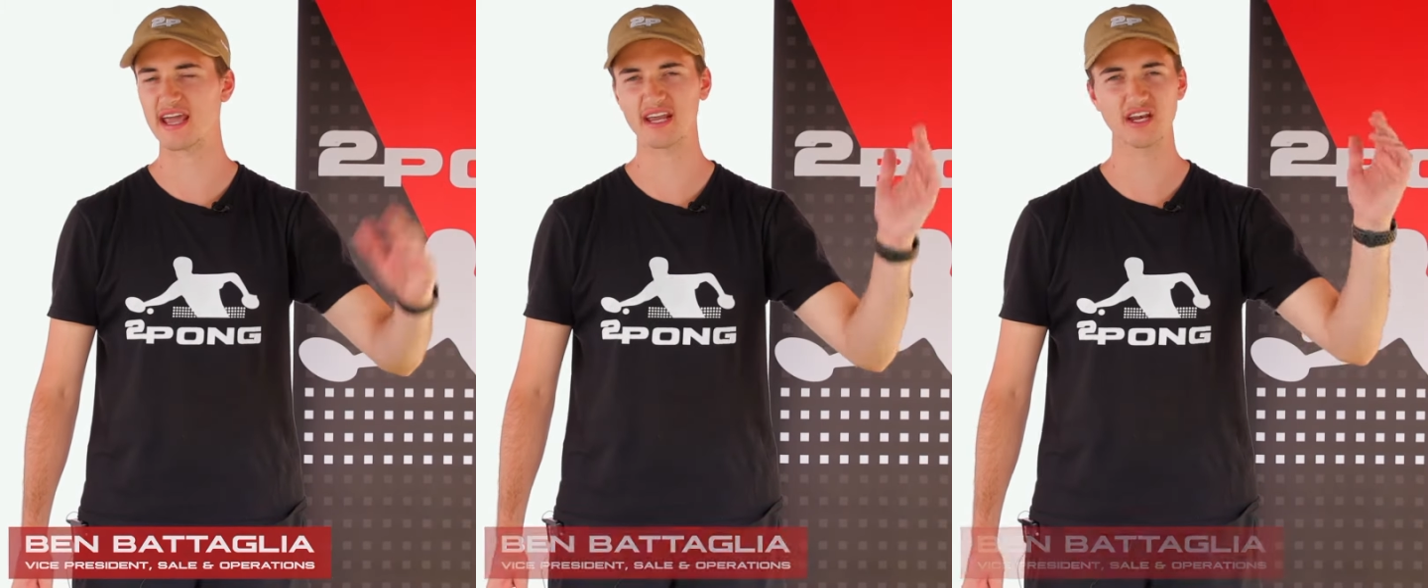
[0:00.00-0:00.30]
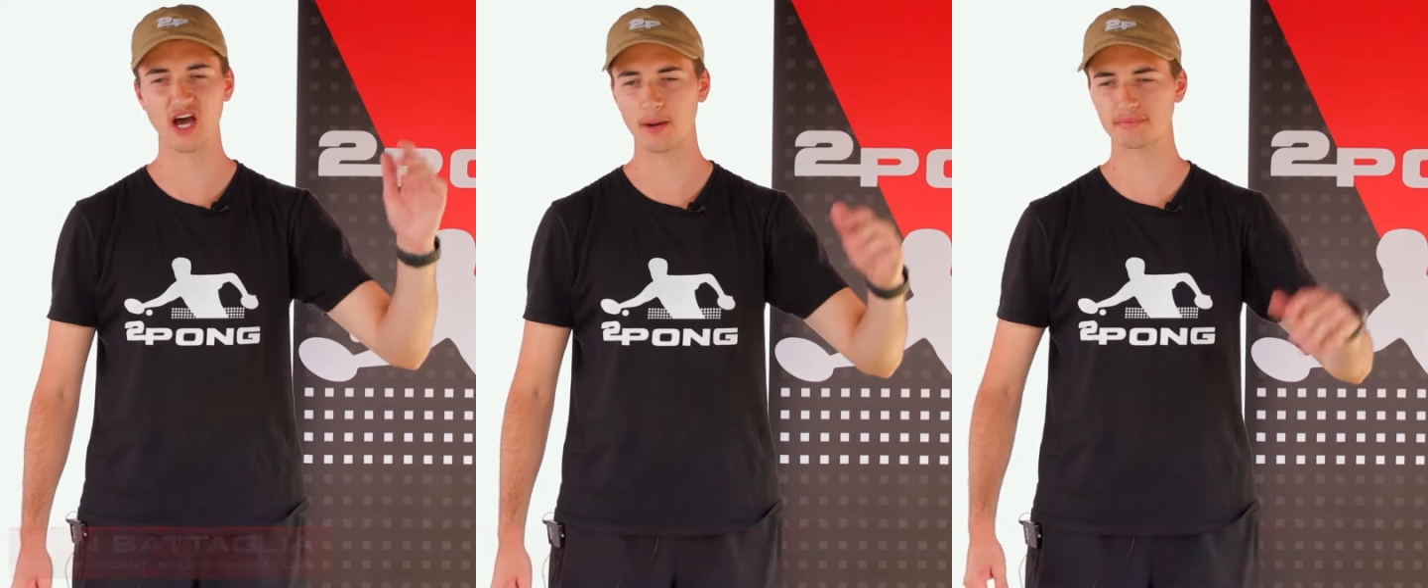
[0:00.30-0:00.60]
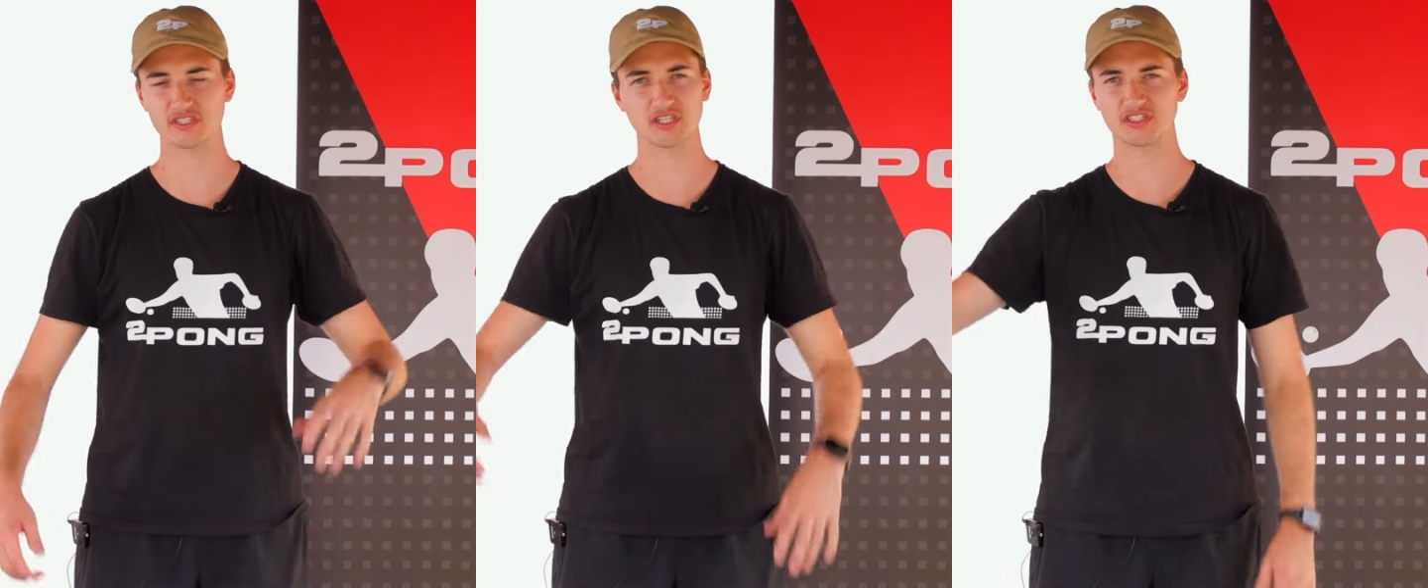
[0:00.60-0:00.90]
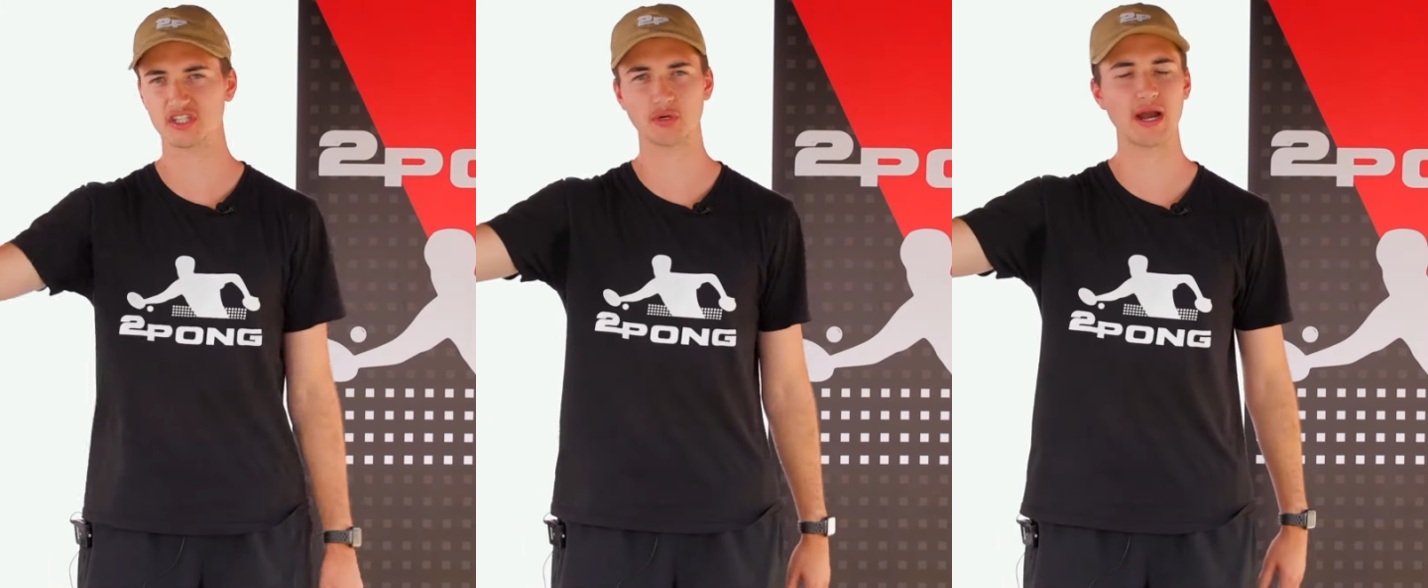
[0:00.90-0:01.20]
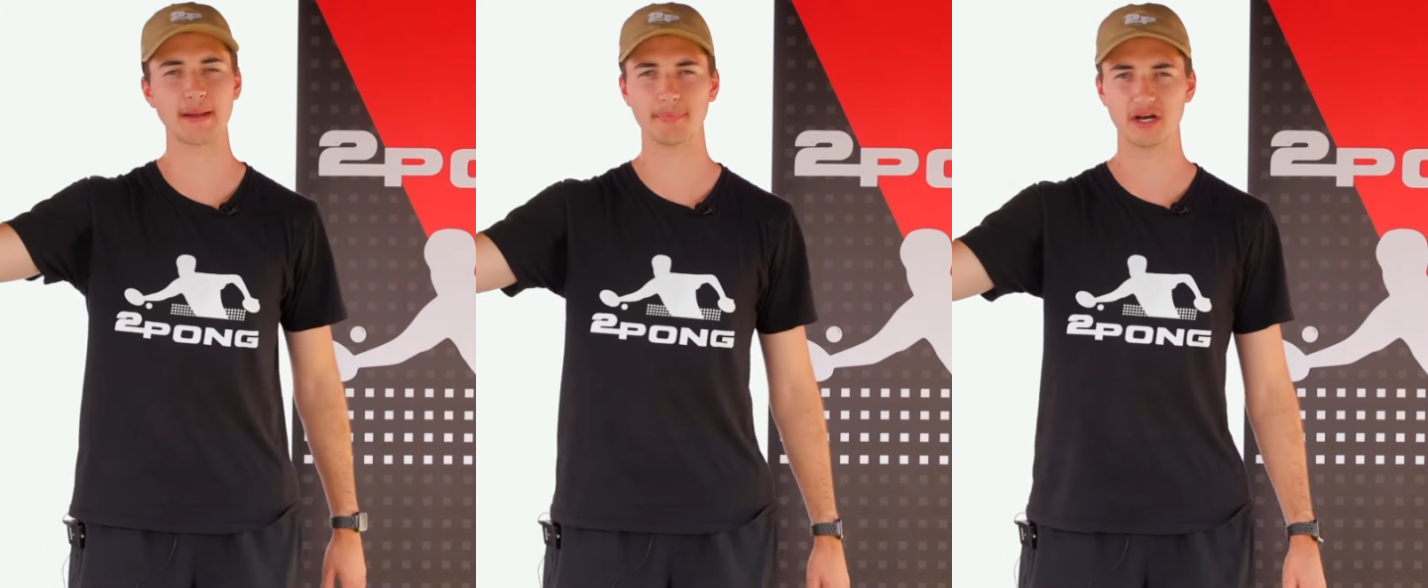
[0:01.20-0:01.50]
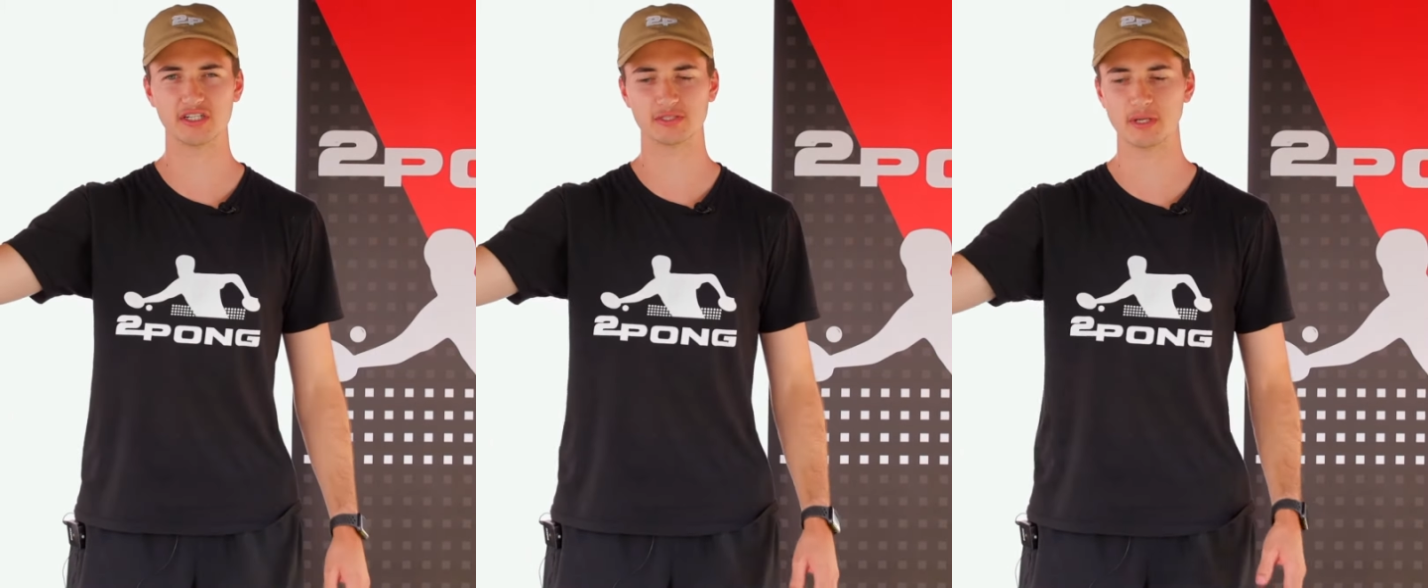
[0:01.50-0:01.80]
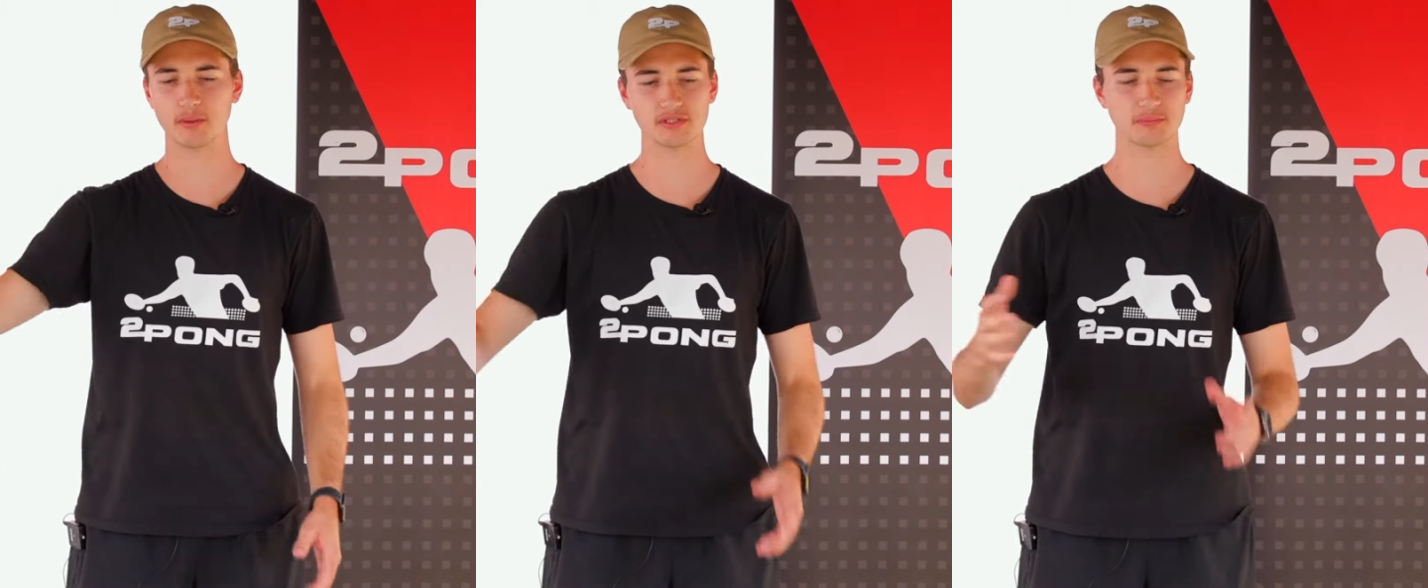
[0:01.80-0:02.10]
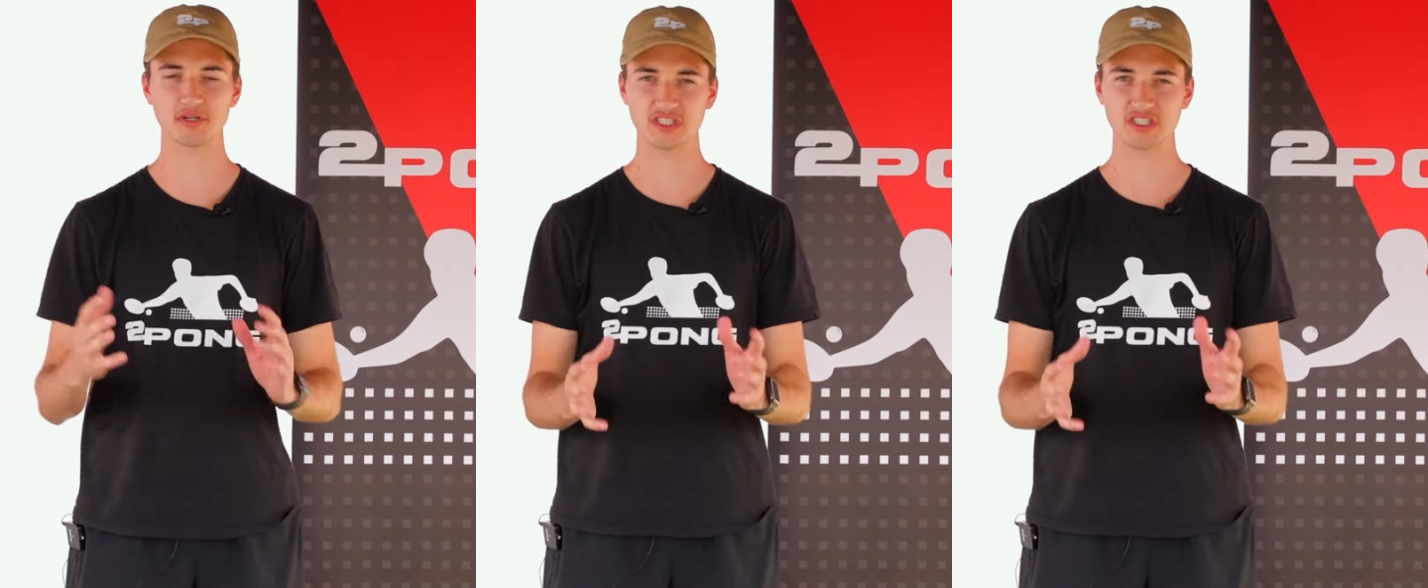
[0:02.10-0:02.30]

eight and up to, to grandparents be able to put